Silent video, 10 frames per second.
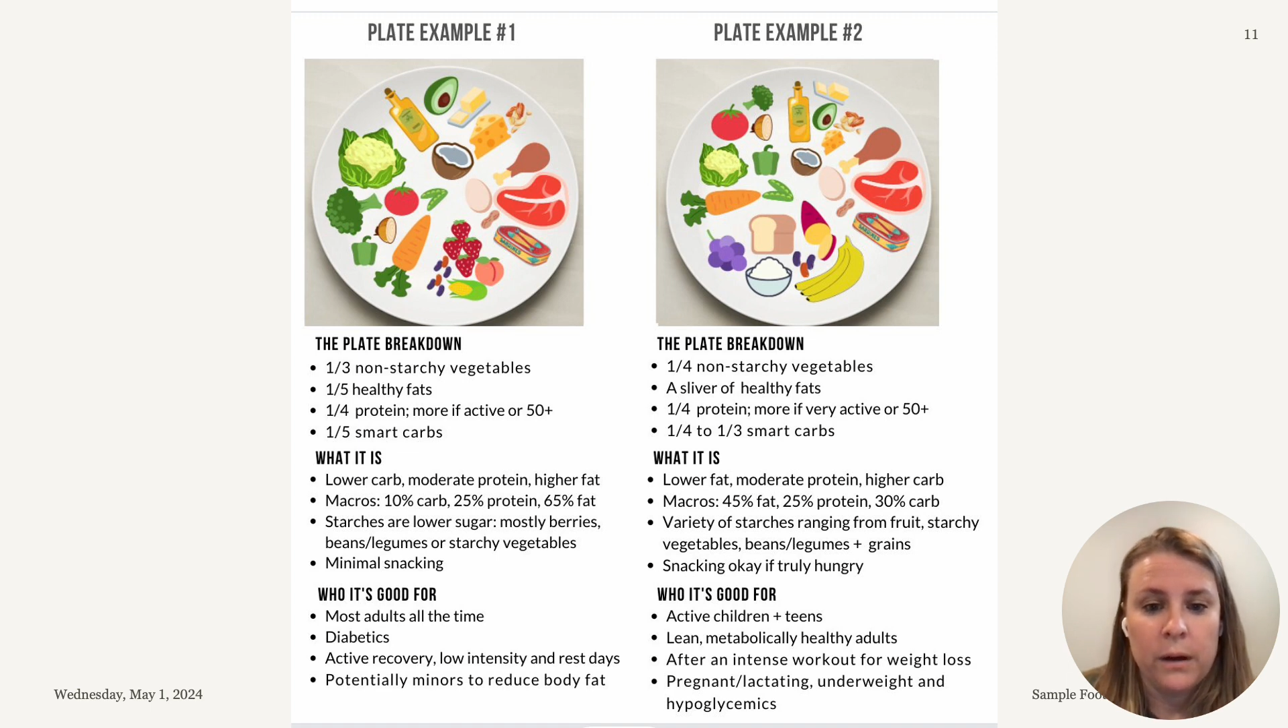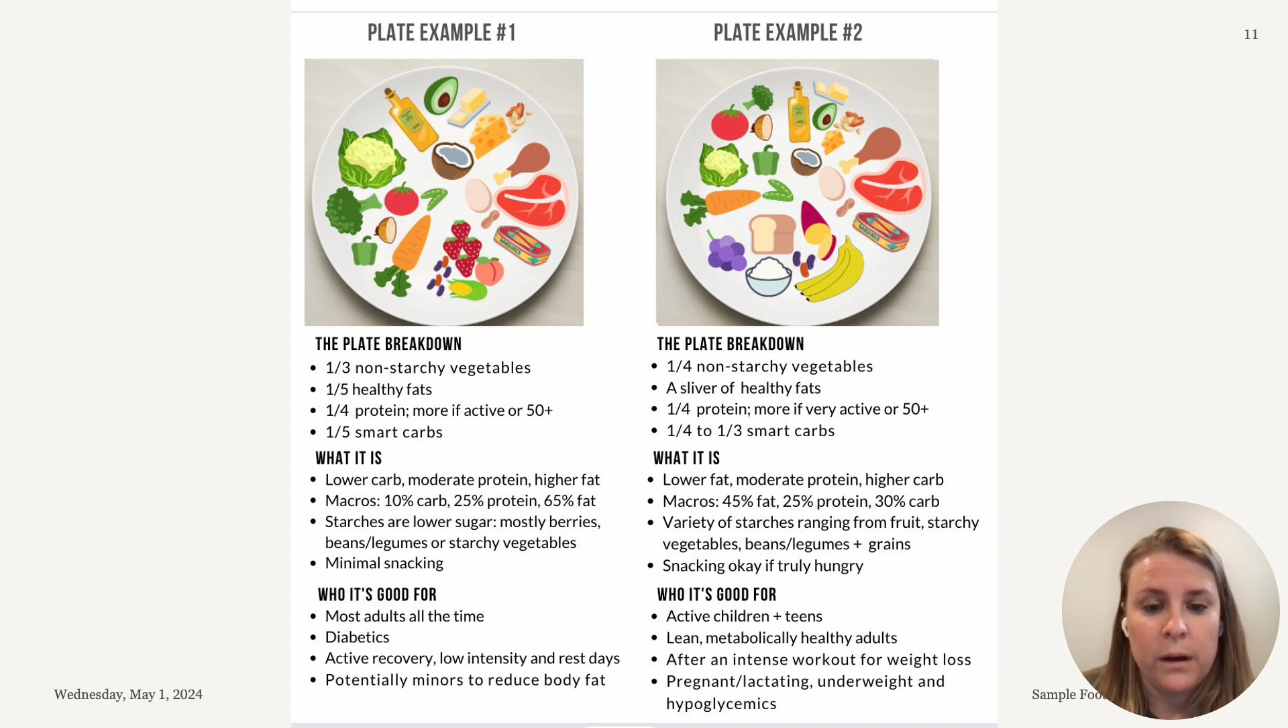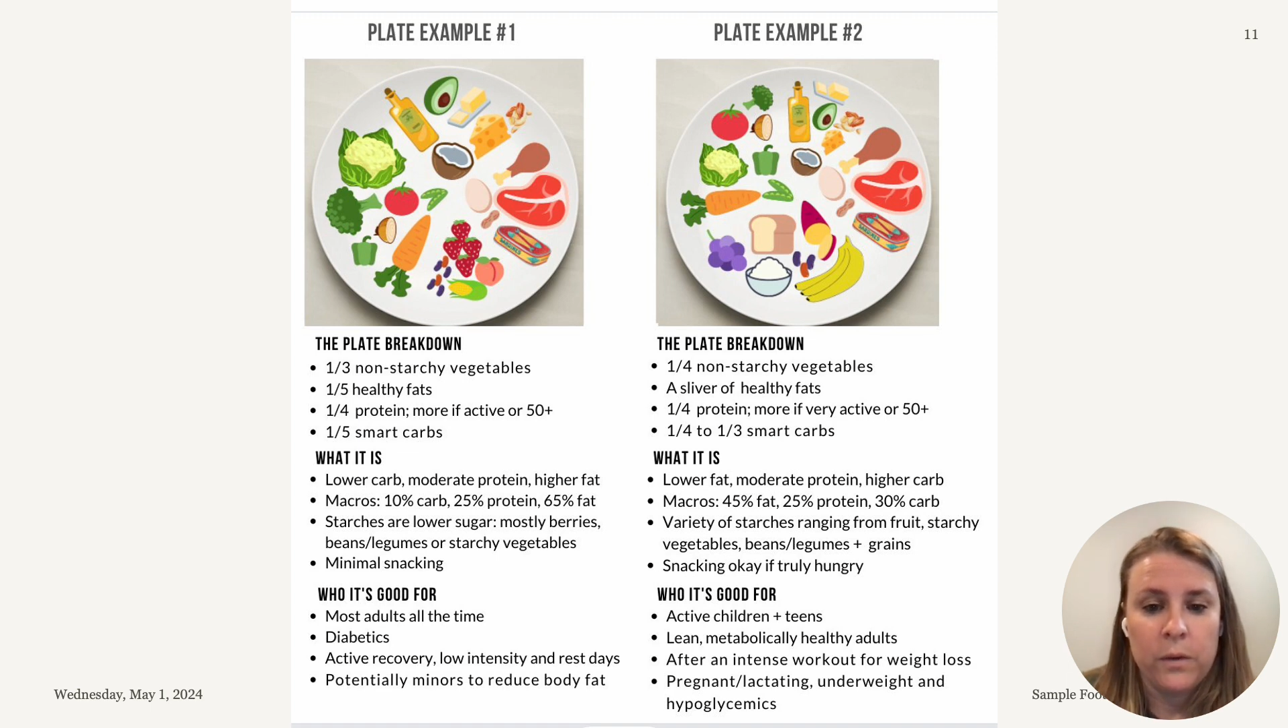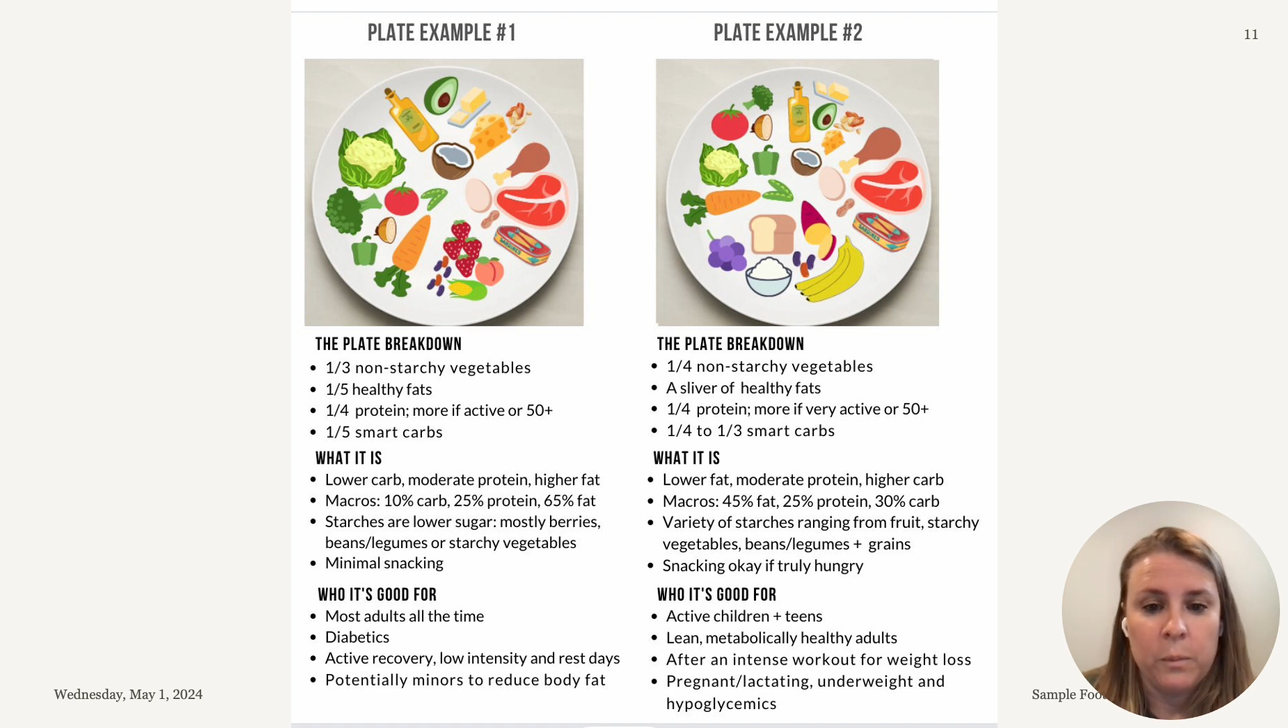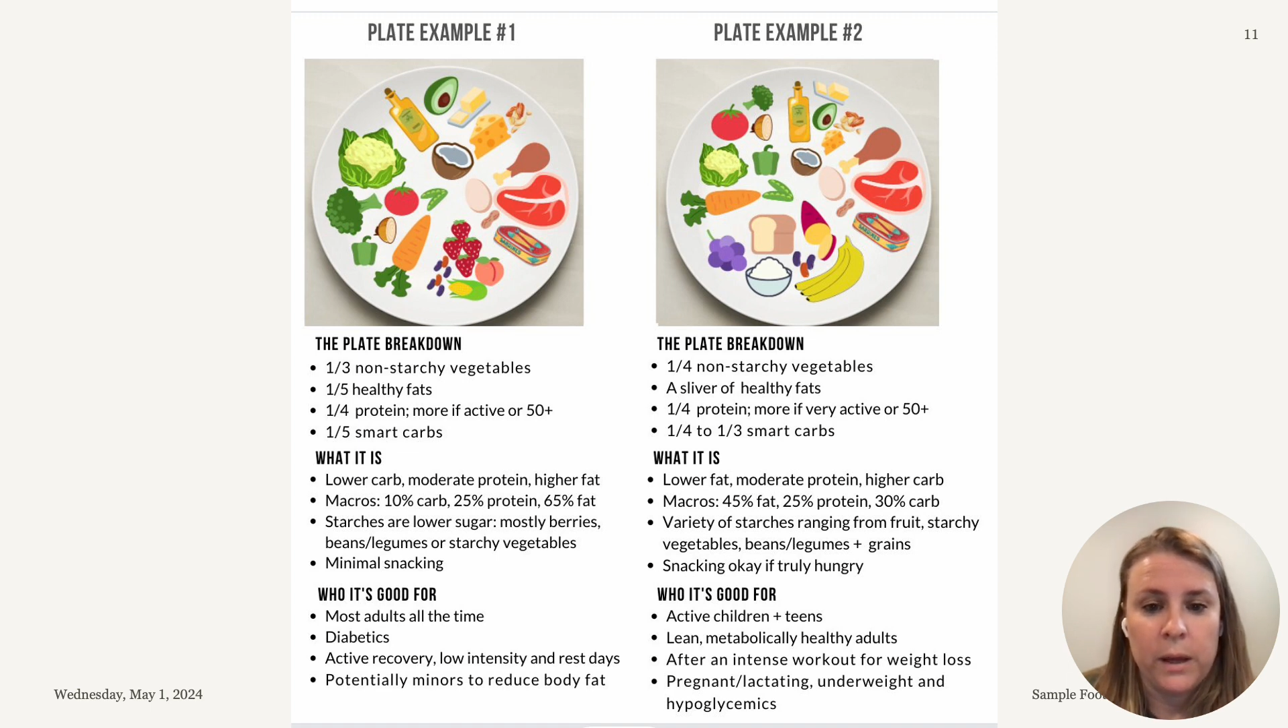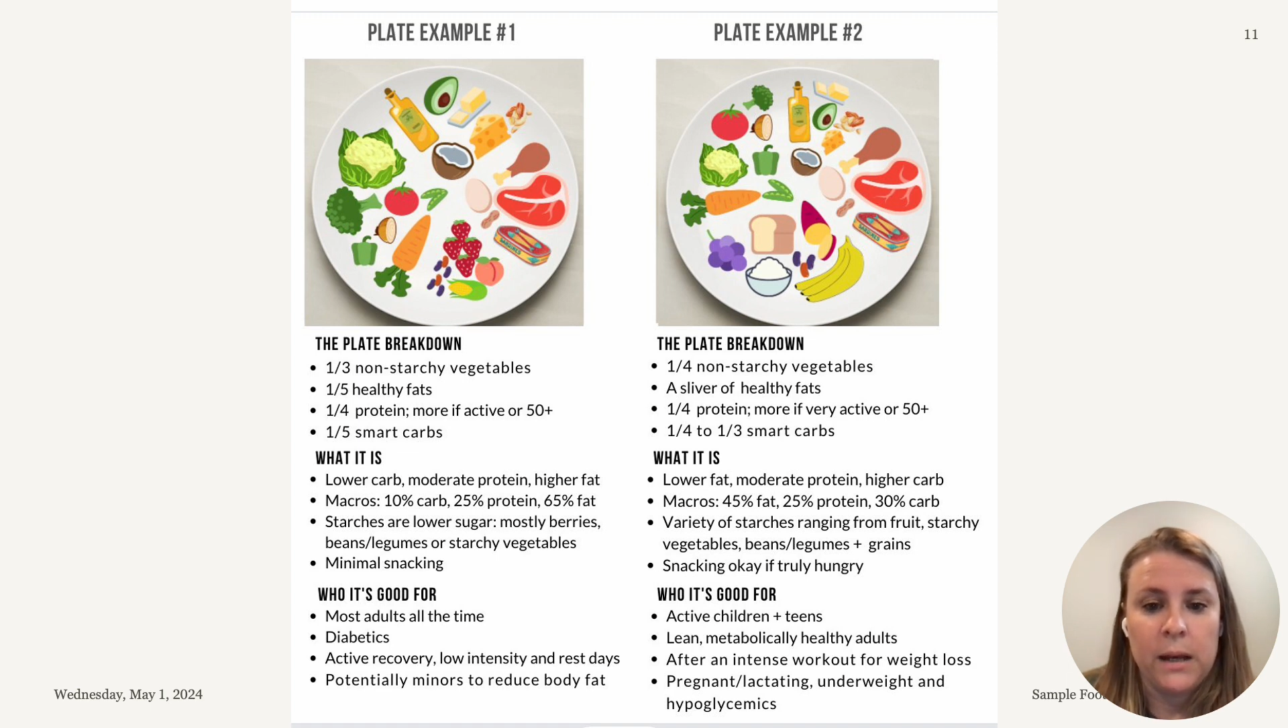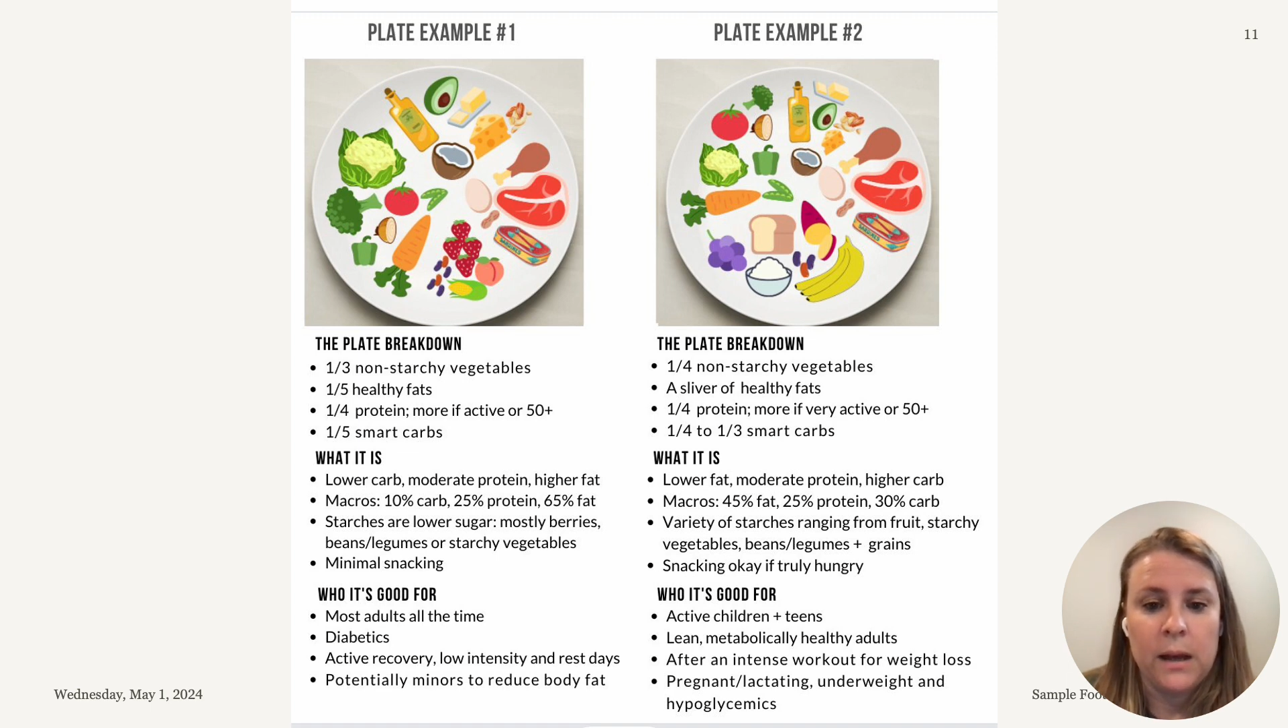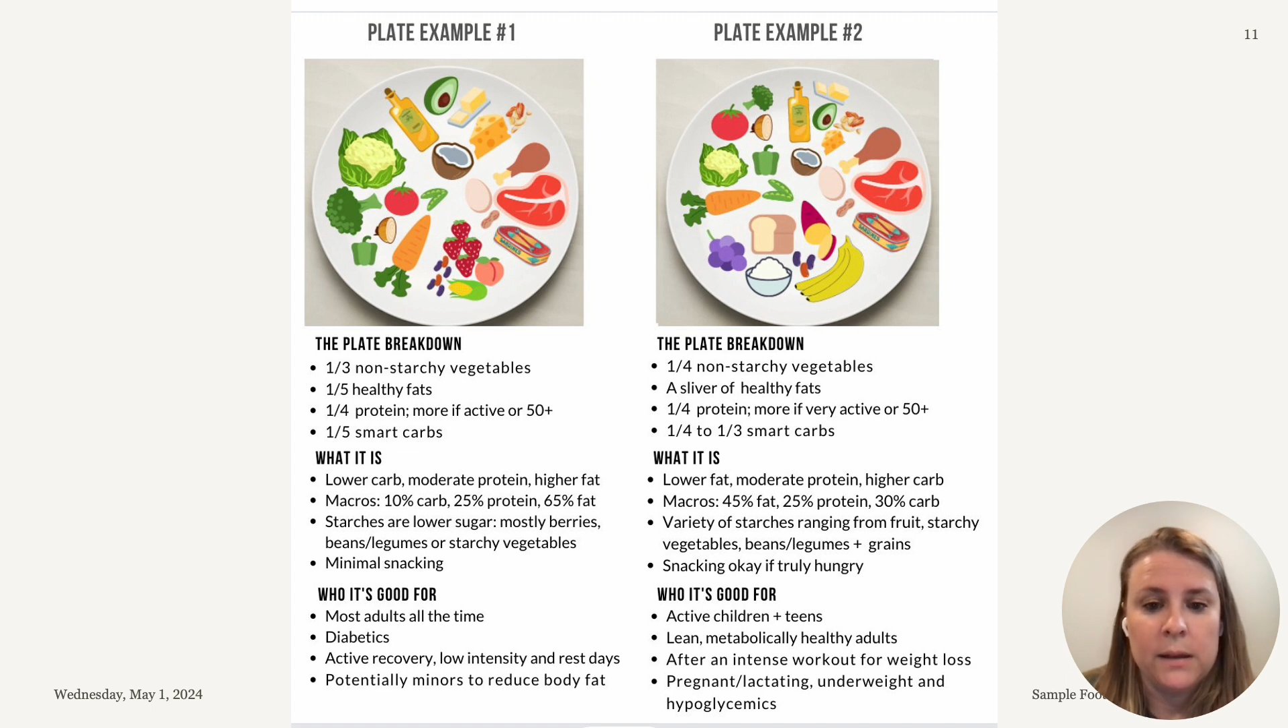of your plate